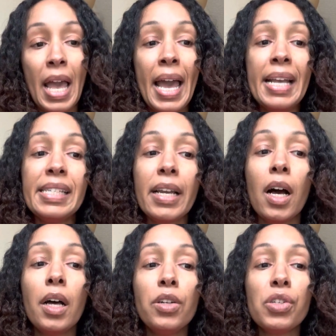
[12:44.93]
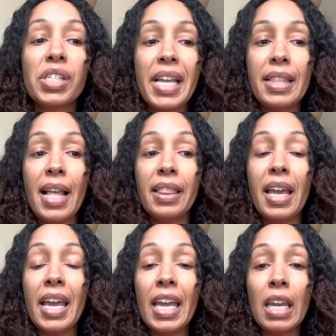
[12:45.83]
He said, understand that
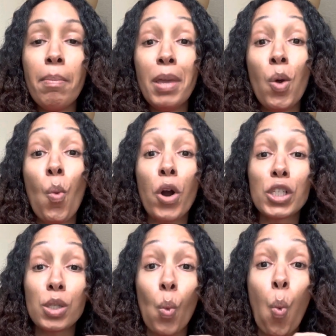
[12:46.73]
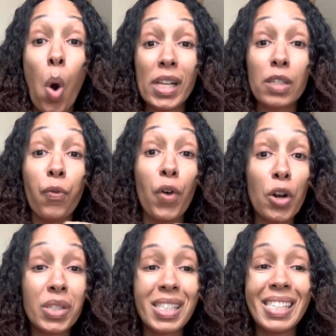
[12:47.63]
the enemy wants, wants
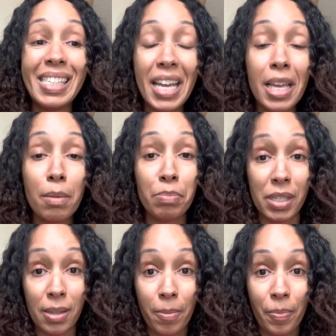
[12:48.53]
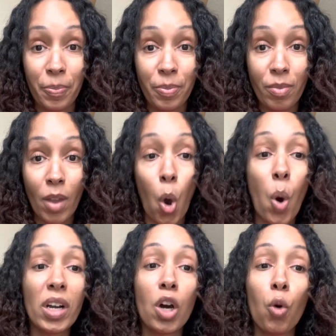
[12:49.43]
first dibs
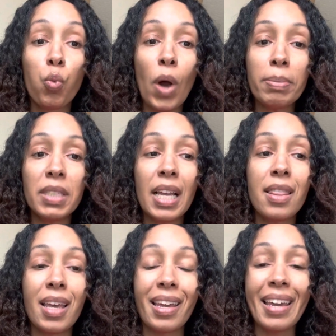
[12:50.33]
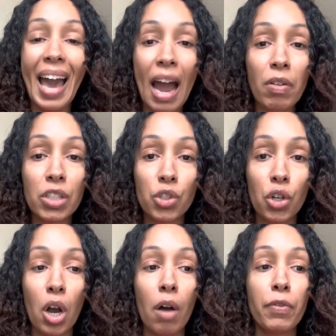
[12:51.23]
on corrupting the
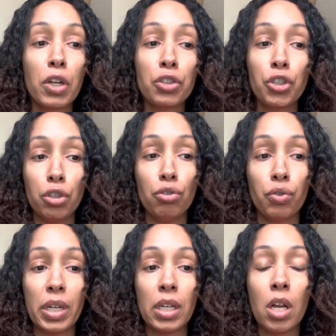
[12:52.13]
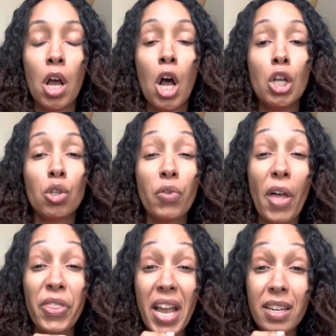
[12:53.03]
character of your children so
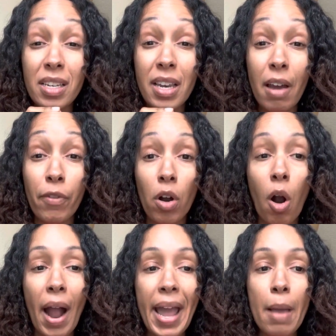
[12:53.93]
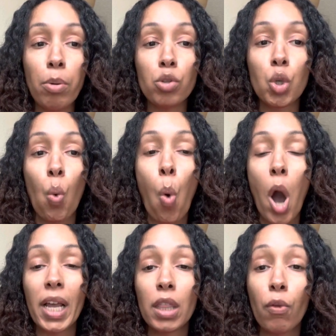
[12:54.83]
that they never are able to
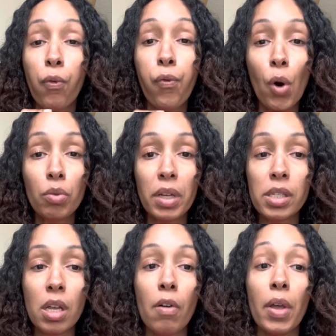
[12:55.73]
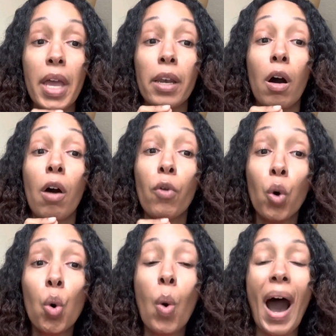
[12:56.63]
walk in the fullness of, in, of
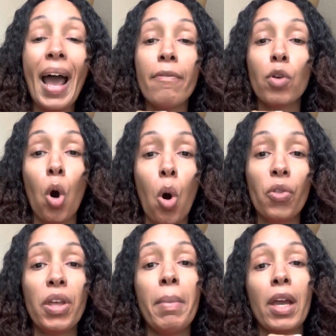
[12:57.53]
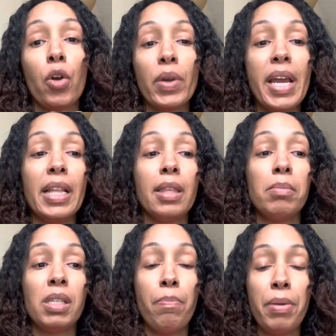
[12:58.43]
who I have called them and created them
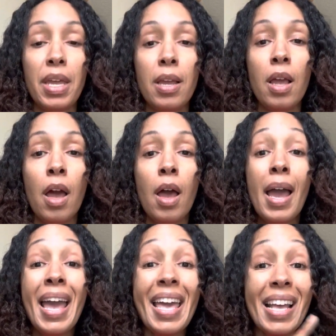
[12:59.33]
to be. He